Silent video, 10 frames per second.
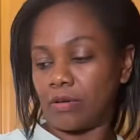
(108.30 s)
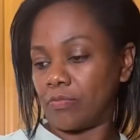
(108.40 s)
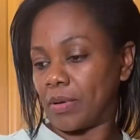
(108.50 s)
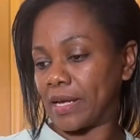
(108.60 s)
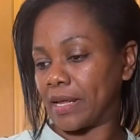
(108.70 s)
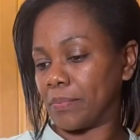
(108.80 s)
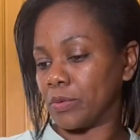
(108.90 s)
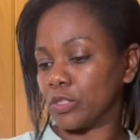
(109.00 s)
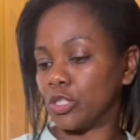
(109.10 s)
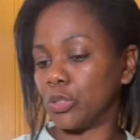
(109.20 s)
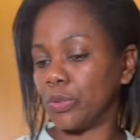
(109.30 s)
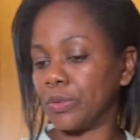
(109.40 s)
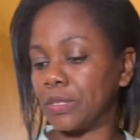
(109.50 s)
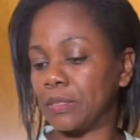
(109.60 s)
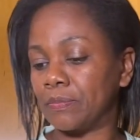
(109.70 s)
pineapple
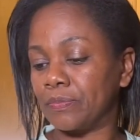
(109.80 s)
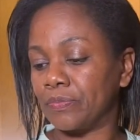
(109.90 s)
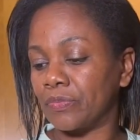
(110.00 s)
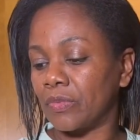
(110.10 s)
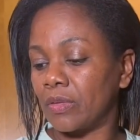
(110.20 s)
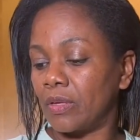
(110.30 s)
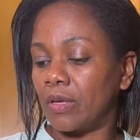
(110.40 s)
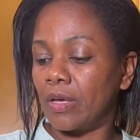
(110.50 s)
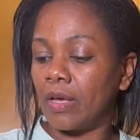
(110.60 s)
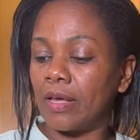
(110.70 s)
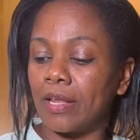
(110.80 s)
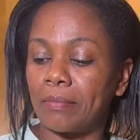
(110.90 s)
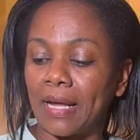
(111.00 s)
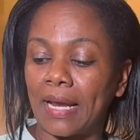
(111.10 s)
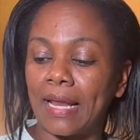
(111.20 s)
juice. And then my
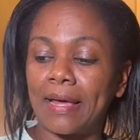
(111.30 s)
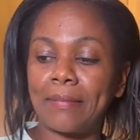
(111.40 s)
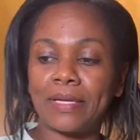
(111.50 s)
lemon